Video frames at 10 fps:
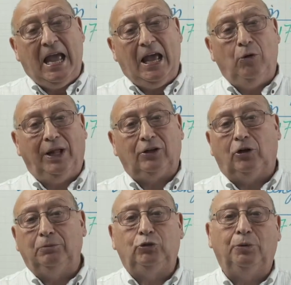and
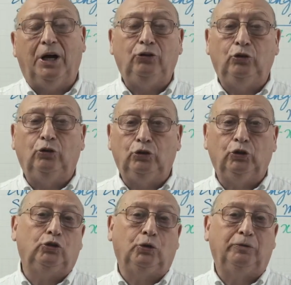welcome to our new
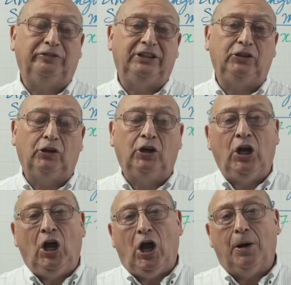YouTube video
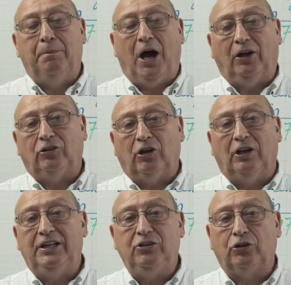about
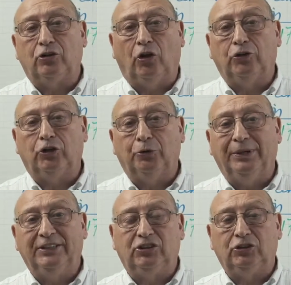linear
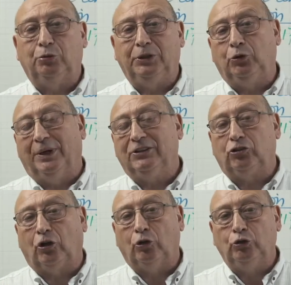congruences with one
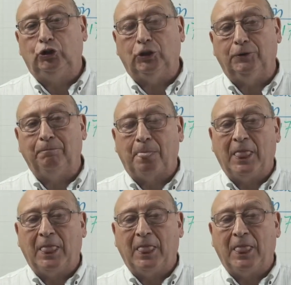solution.